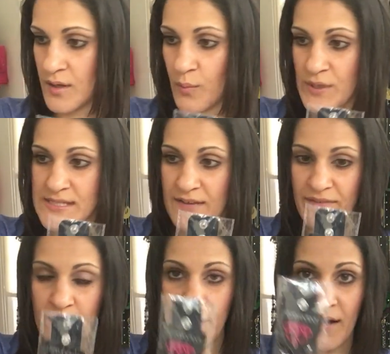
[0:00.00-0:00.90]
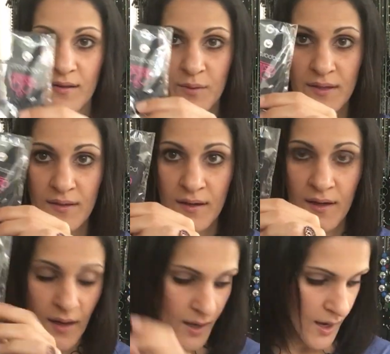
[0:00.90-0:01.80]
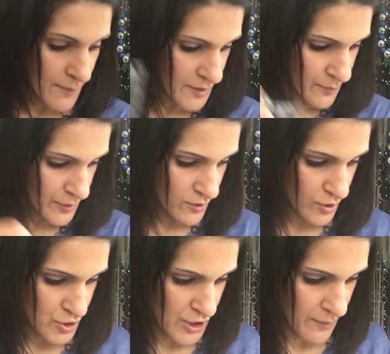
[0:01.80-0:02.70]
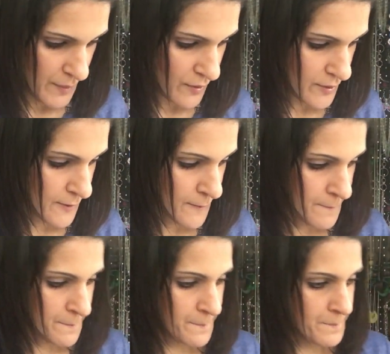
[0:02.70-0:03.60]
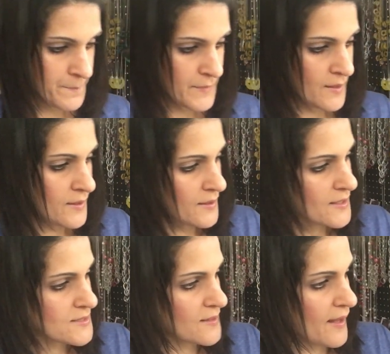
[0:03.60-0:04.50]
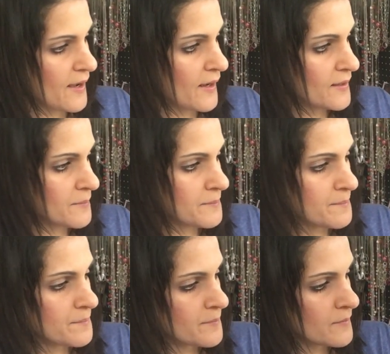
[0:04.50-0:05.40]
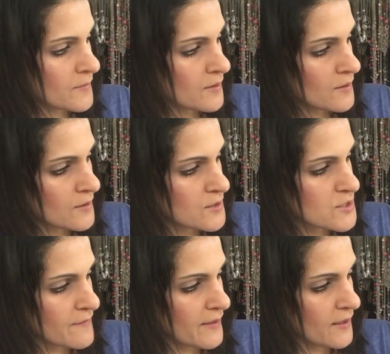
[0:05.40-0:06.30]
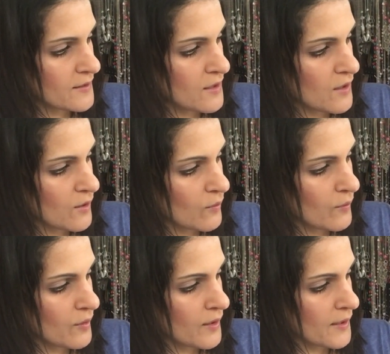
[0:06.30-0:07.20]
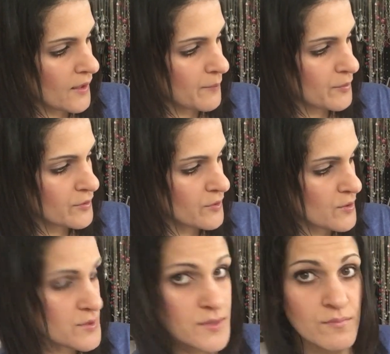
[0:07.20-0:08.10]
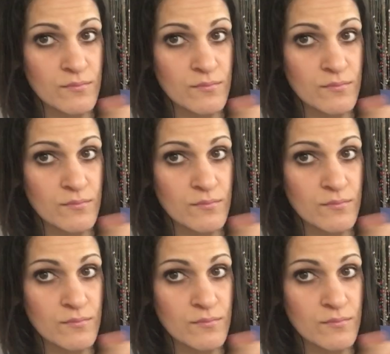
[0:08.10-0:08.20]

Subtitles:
And once I found my other one, I'm going to put a little check mark next to that item, so that I know I got both of those.